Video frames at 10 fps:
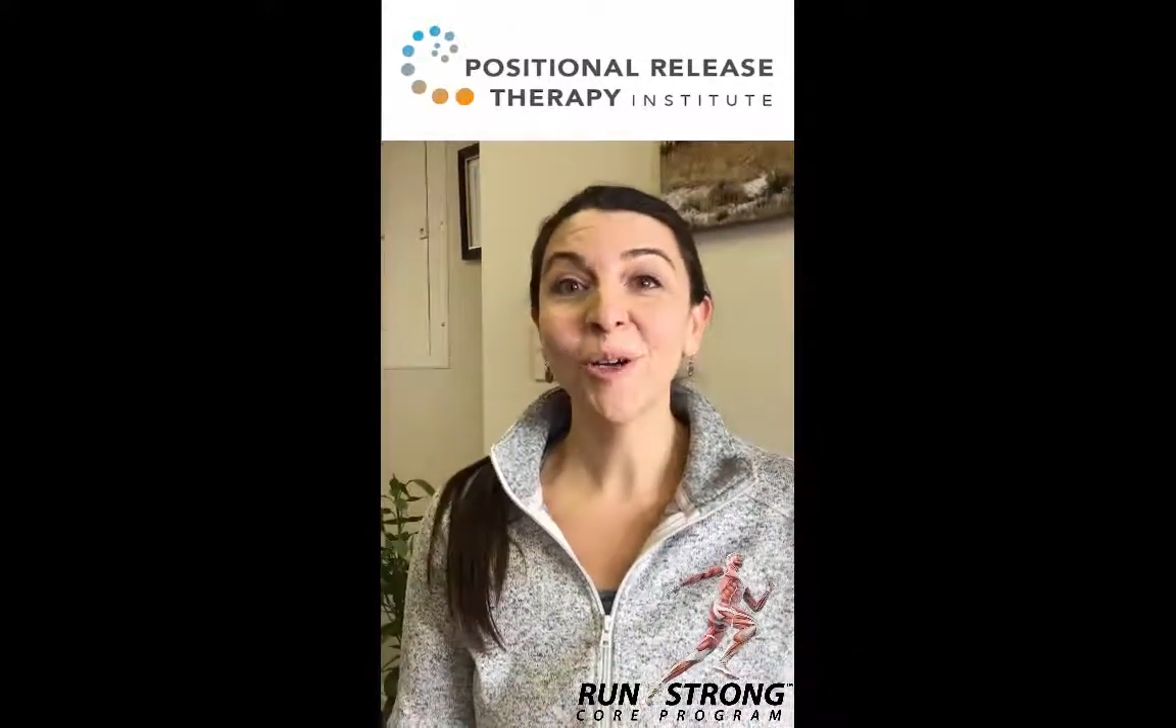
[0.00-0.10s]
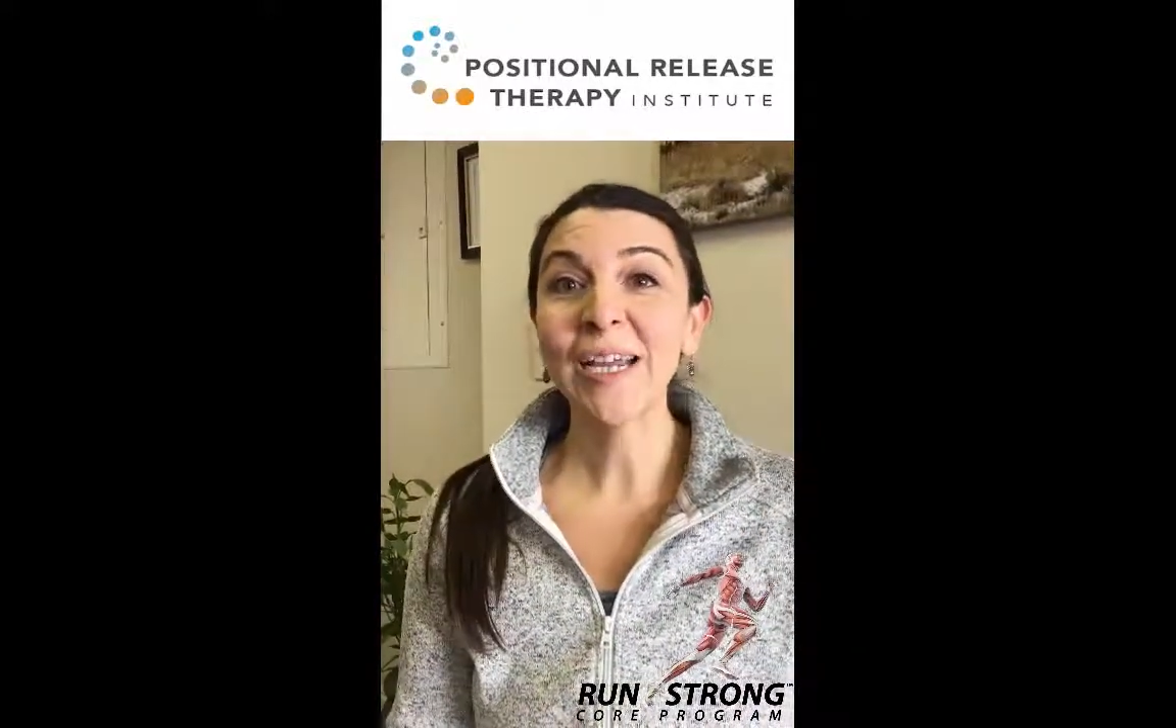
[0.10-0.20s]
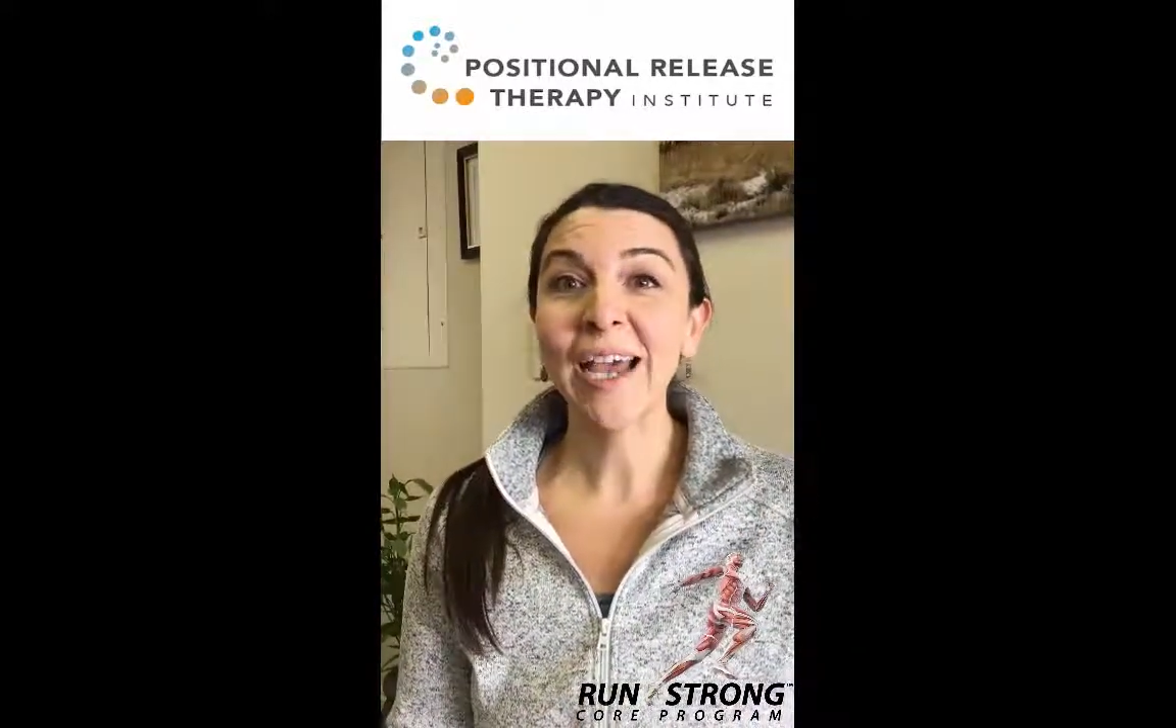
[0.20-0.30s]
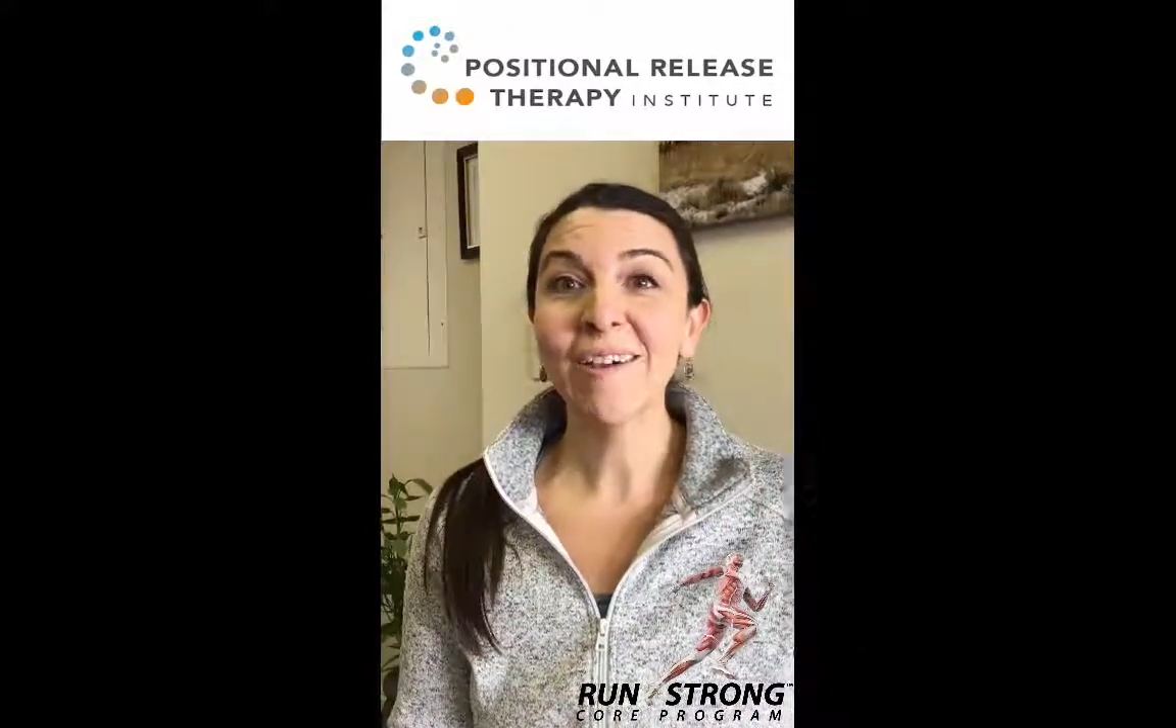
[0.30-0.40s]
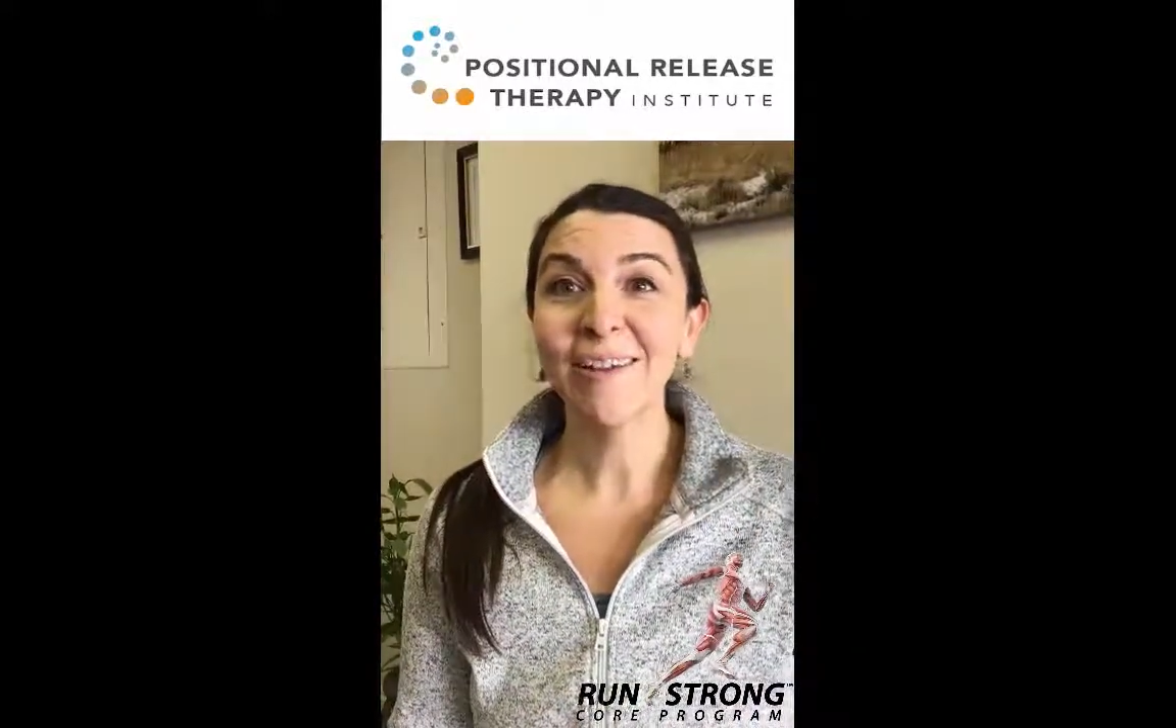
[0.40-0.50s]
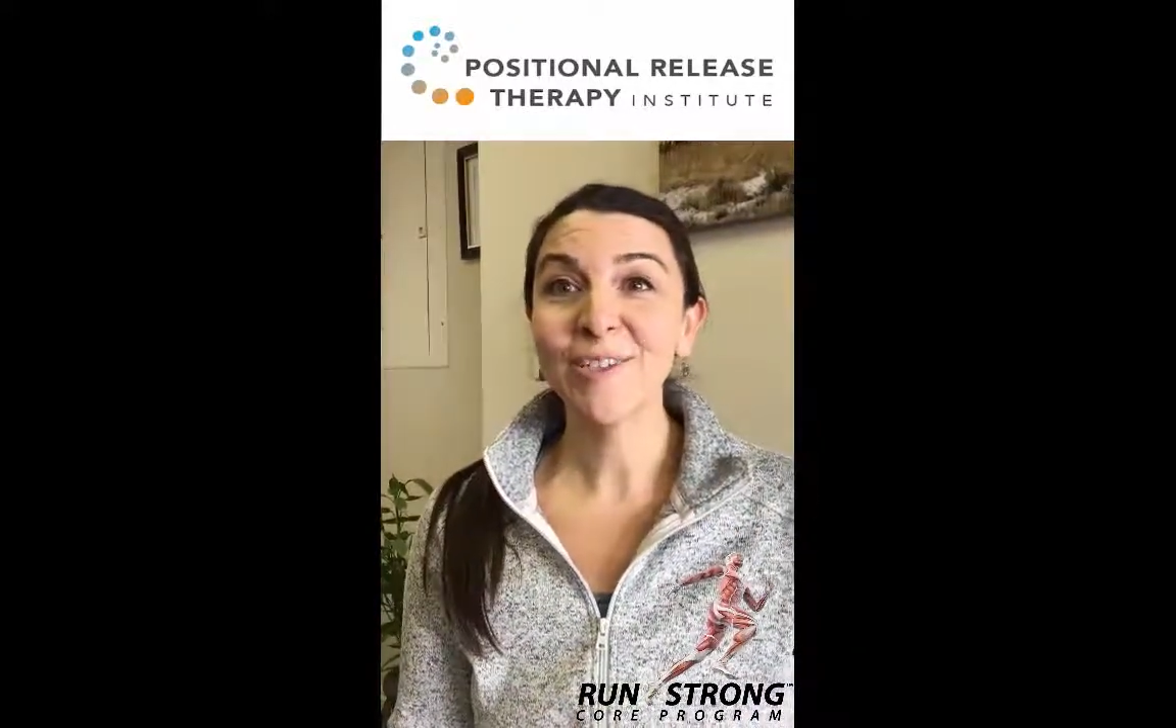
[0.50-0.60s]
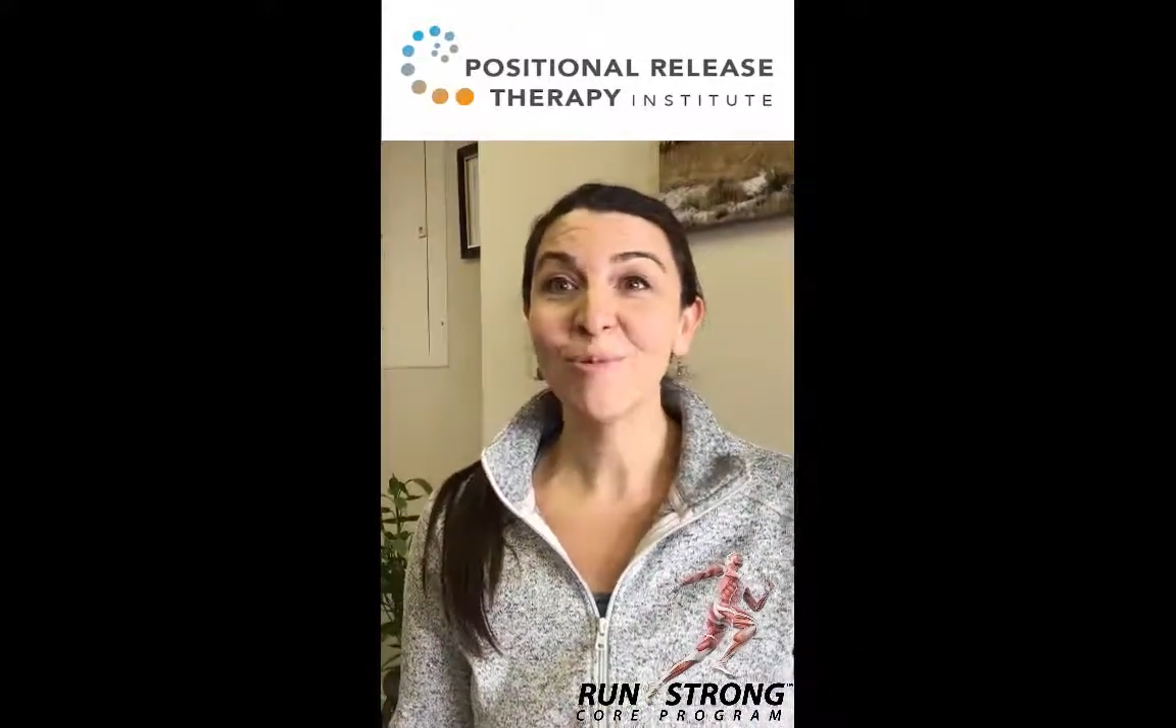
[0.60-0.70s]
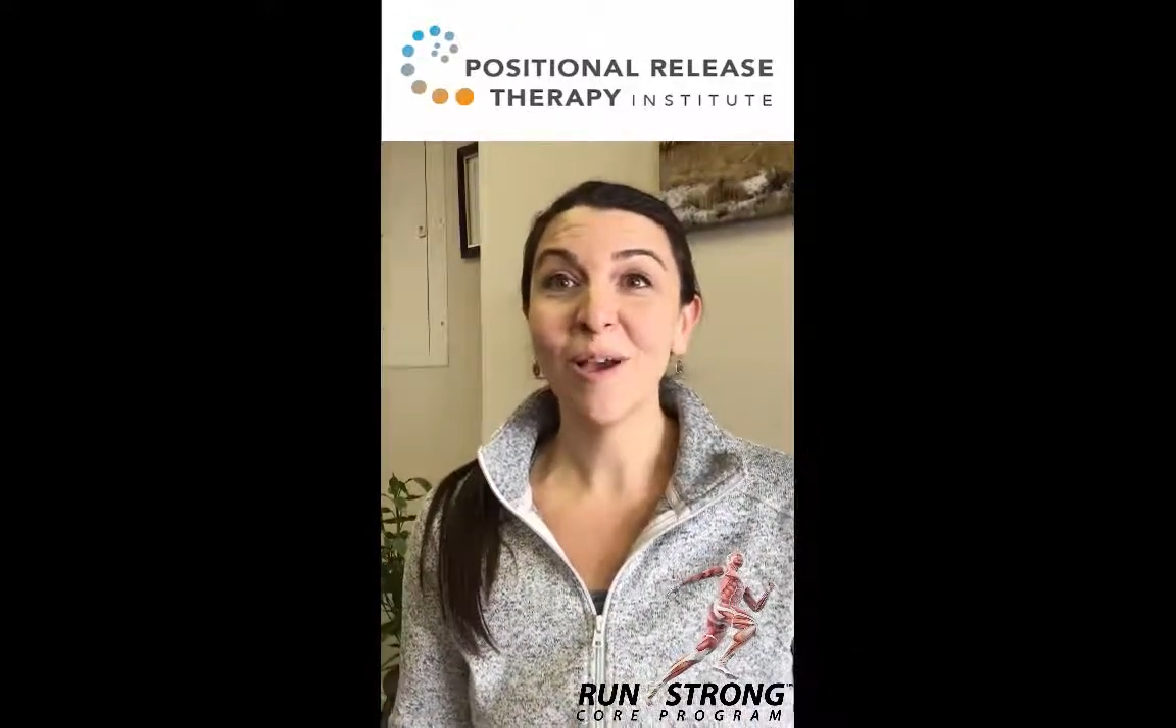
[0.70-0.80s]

workout. Mm -hmm. I mm-hmm.